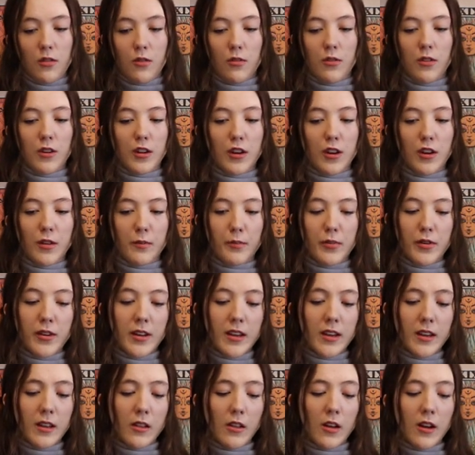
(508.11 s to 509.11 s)
or you're
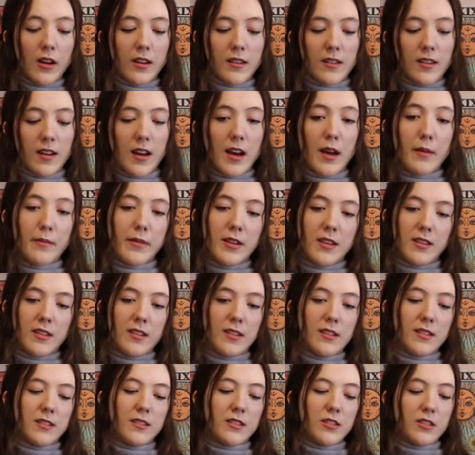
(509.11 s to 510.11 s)
putting a lot of time into
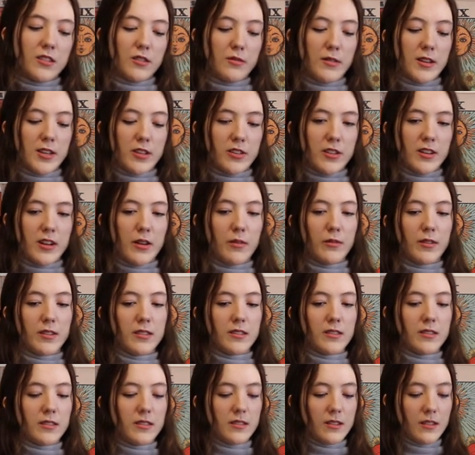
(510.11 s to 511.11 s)
this situation that
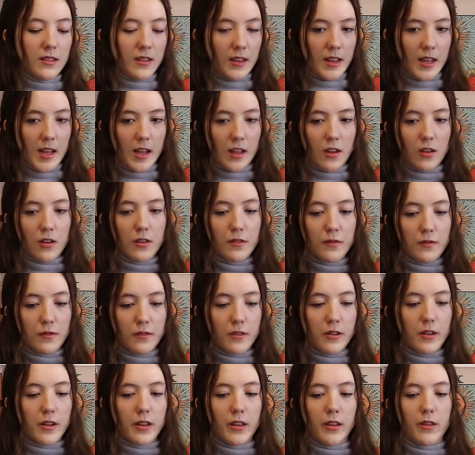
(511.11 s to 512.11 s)
wasn't like good
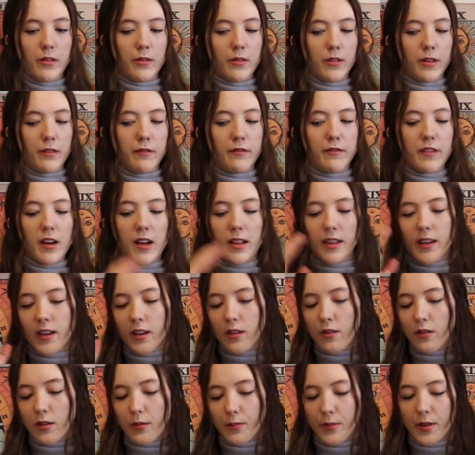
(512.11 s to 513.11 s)
for you, or felt like
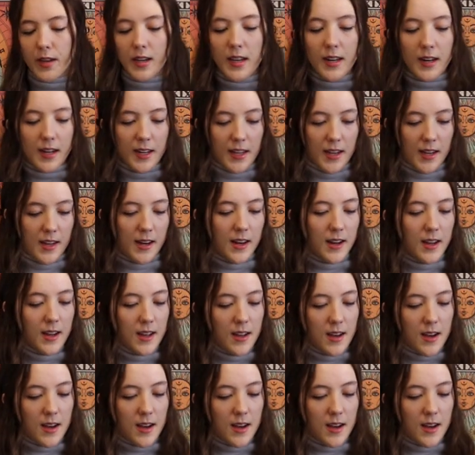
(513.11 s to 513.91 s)
you're repeating it,